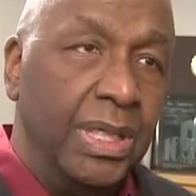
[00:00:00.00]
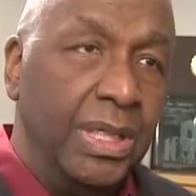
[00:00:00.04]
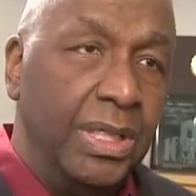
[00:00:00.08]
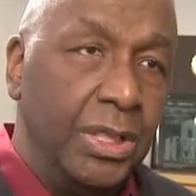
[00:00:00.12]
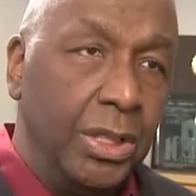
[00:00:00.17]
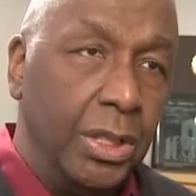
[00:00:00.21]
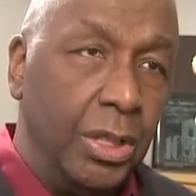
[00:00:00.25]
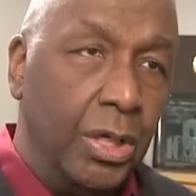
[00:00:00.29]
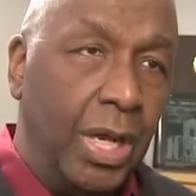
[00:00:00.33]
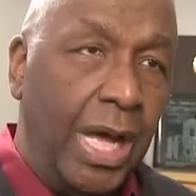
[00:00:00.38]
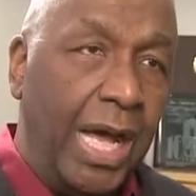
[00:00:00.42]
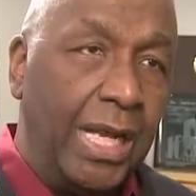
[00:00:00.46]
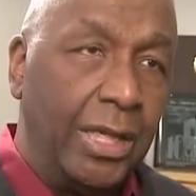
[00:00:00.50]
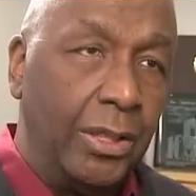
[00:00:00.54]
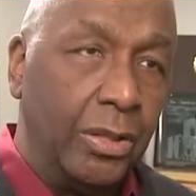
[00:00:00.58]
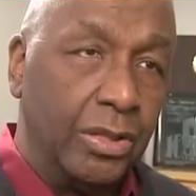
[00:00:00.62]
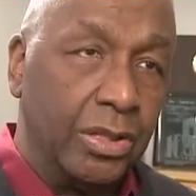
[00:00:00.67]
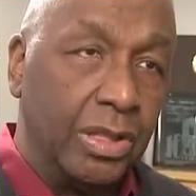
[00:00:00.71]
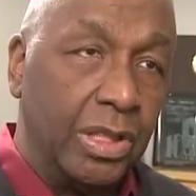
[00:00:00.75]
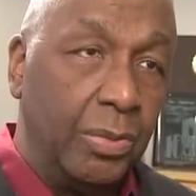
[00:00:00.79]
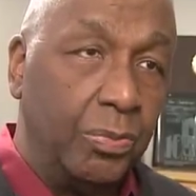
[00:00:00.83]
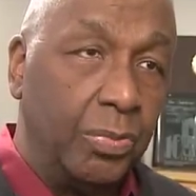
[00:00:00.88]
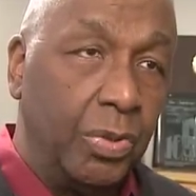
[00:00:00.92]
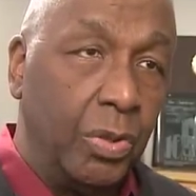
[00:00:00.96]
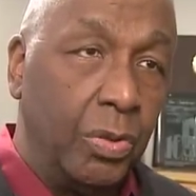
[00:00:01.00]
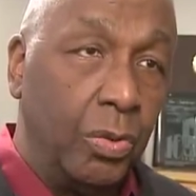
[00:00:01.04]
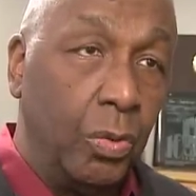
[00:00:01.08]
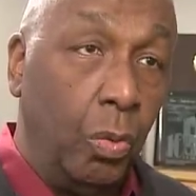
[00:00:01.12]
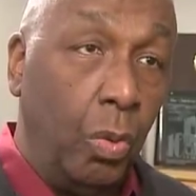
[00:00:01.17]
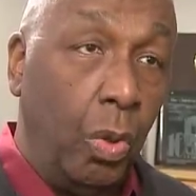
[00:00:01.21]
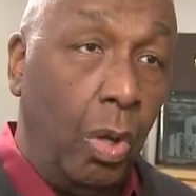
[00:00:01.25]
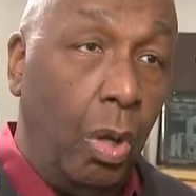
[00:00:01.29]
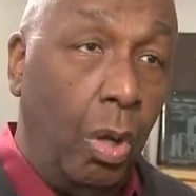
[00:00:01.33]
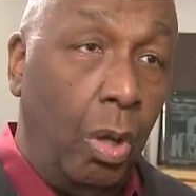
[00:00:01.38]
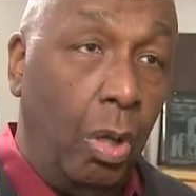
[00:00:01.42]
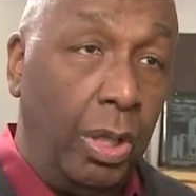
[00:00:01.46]
I looked up on the
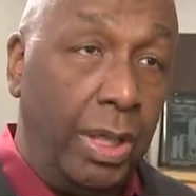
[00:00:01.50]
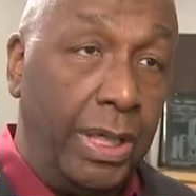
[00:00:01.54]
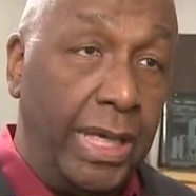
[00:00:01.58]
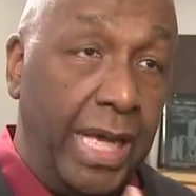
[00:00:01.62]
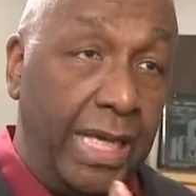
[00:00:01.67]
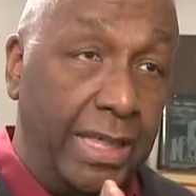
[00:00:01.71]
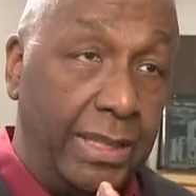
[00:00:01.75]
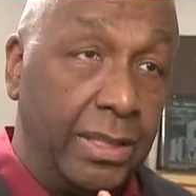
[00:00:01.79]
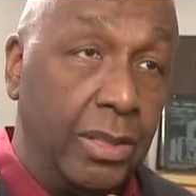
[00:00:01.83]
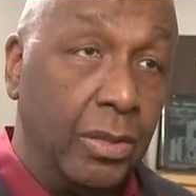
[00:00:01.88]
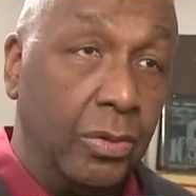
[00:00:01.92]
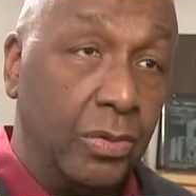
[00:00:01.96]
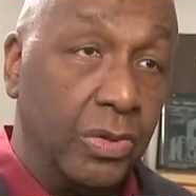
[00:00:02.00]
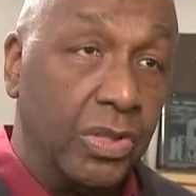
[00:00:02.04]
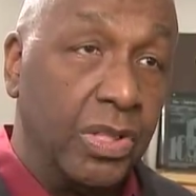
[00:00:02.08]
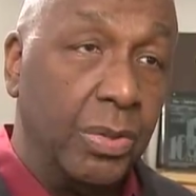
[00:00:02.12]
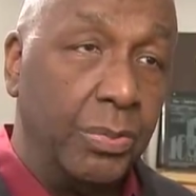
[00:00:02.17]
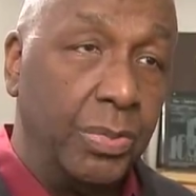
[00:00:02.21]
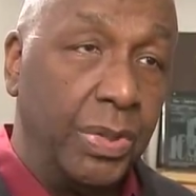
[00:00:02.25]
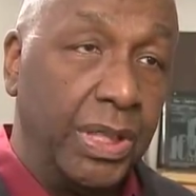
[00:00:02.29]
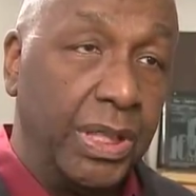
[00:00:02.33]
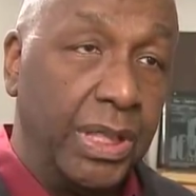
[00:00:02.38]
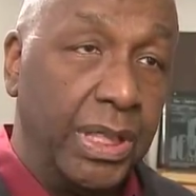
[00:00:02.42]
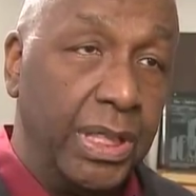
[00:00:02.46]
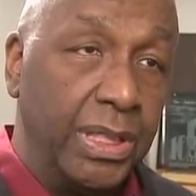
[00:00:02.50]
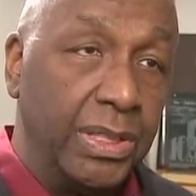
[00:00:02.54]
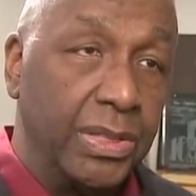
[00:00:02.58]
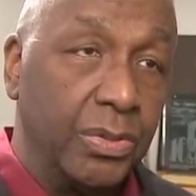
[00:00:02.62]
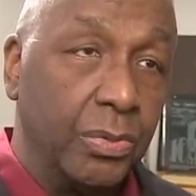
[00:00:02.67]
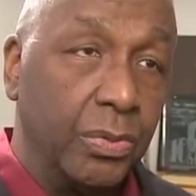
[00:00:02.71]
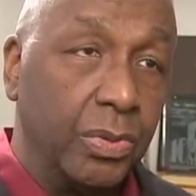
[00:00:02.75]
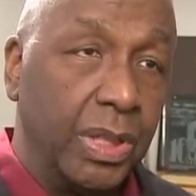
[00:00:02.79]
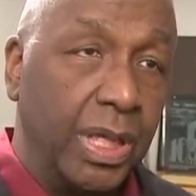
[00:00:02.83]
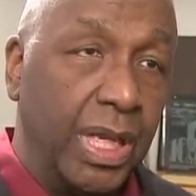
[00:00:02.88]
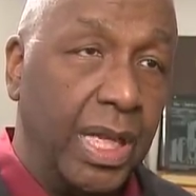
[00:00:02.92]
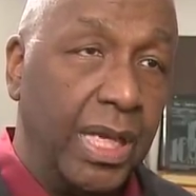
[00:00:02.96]
wall and I told some of the kids that
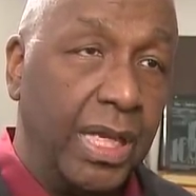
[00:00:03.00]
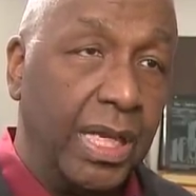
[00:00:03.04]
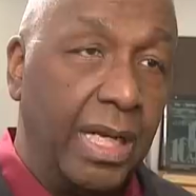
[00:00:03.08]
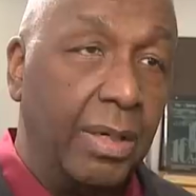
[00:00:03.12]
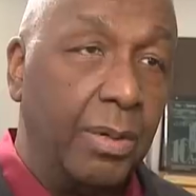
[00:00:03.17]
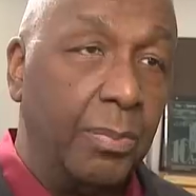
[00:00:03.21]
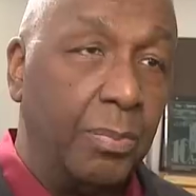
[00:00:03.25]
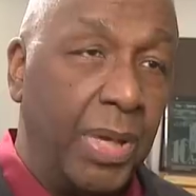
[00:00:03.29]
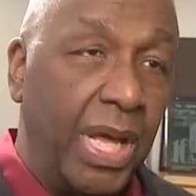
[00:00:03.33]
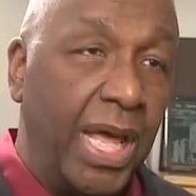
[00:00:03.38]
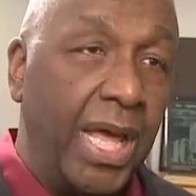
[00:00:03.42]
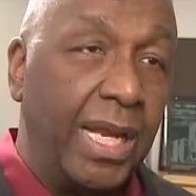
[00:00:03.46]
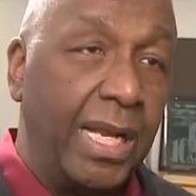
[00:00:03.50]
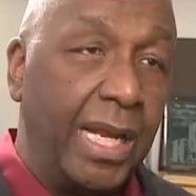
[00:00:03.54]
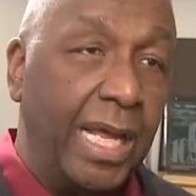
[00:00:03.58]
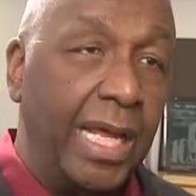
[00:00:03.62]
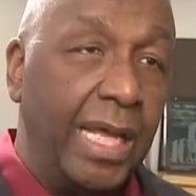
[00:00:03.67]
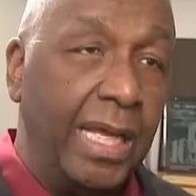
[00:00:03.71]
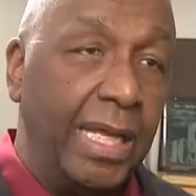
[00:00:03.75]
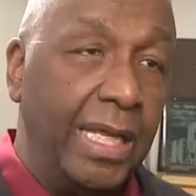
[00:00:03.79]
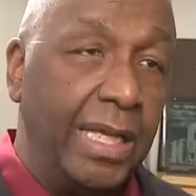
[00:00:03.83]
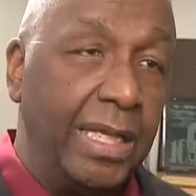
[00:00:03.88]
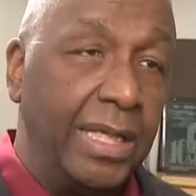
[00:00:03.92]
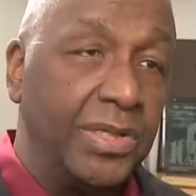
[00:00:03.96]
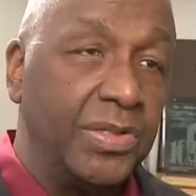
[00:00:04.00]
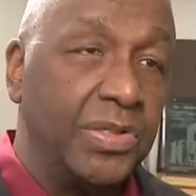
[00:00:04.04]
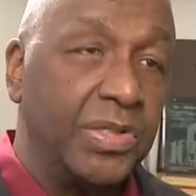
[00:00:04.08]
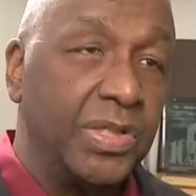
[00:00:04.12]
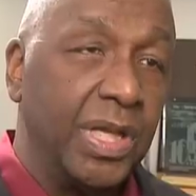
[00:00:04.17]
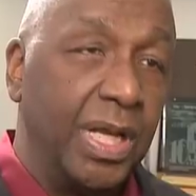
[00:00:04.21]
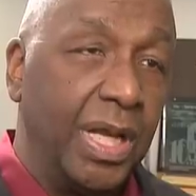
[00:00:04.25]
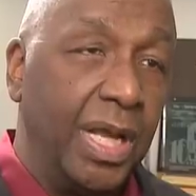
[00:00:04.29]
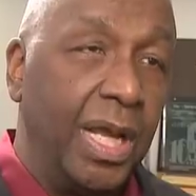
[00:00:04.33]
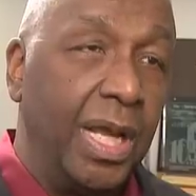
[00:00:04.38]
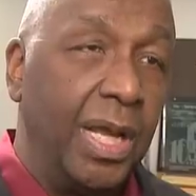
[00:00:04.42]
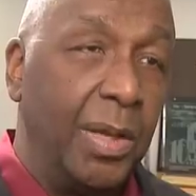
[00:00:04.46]
were there that an
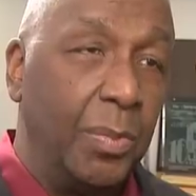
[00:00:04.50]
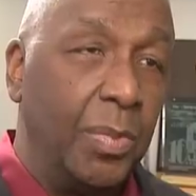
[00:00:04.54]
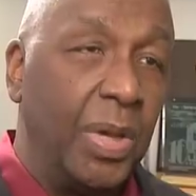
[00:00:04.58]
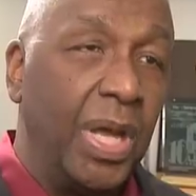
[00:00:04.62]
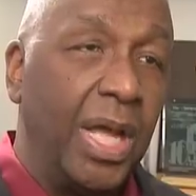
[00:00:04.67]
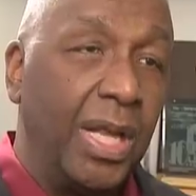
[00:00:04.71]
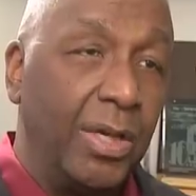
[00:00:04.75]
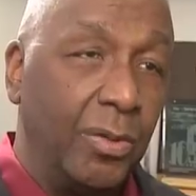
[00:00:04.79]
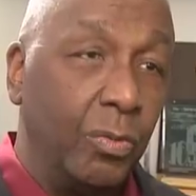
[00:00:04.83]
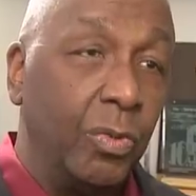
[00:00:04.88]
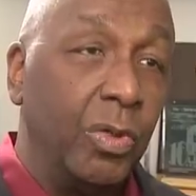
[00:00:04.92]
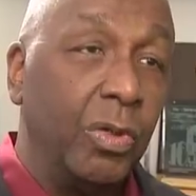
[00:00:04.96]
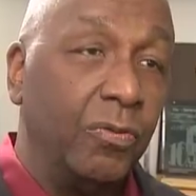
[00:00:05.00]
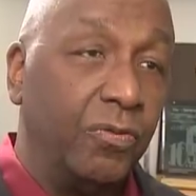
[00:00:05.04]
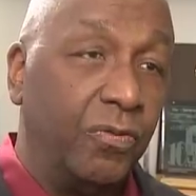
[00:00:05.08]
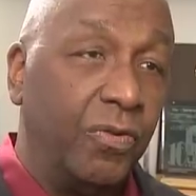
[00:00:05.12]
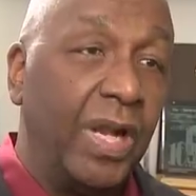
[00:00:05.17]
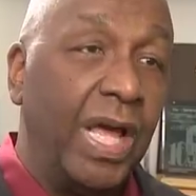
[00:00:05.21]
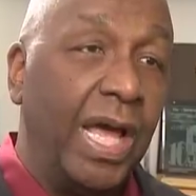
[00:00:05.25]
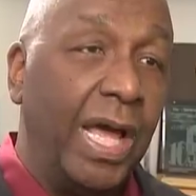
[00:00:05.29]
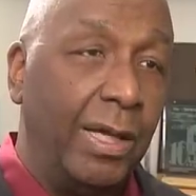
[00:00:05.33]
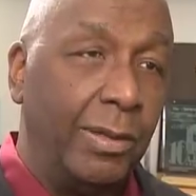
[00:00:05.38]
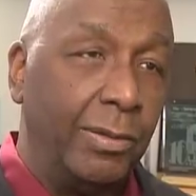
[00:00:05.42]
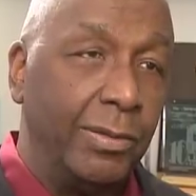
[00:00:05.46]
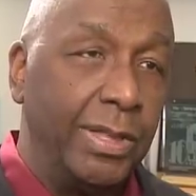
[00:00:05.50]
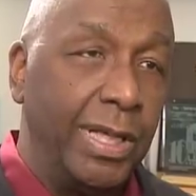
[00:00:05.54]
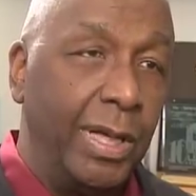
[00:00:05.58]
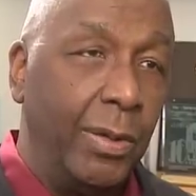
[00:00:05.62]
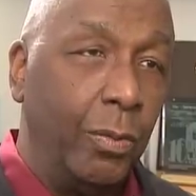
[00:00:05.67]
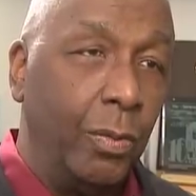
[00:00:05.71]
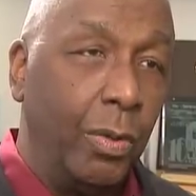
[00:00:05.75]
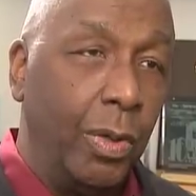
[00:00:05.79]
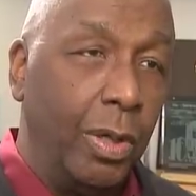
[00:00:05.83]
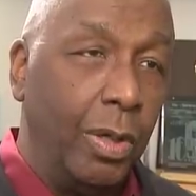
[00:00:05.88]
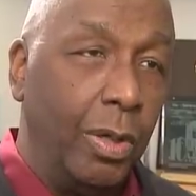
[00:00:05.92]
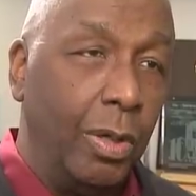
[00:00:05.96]
NCAA banner will fly on that
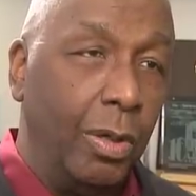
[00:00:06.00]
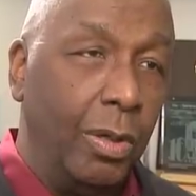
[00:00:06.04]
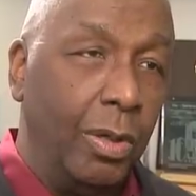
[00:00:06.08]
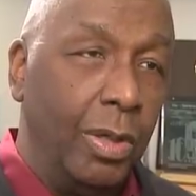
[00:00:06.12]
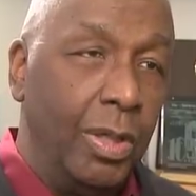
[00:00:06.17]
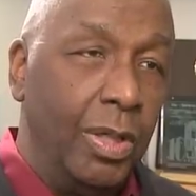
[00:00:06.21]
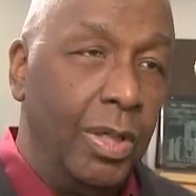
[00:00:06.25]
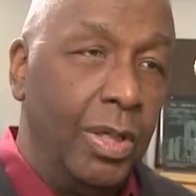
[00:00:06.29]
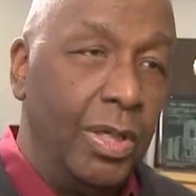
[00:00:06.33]
wall.